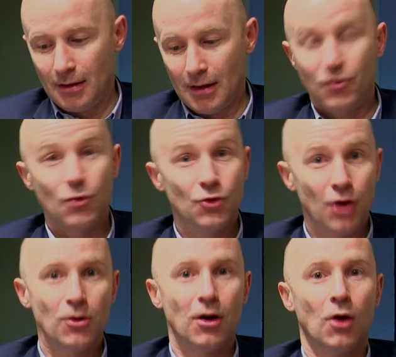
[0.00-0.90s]
If you
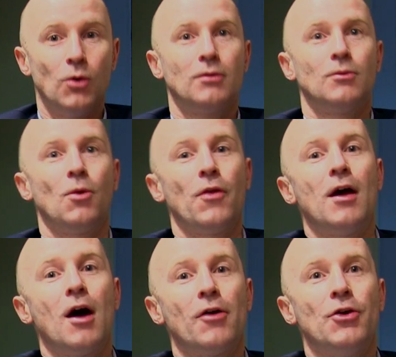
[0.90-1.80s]
don't know what
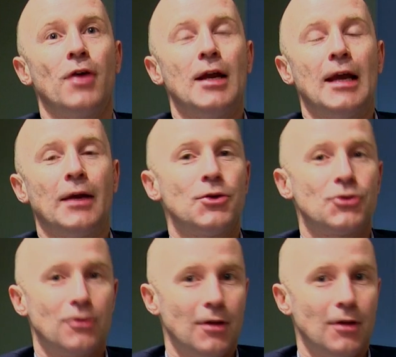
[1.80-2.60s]
they are in your A language,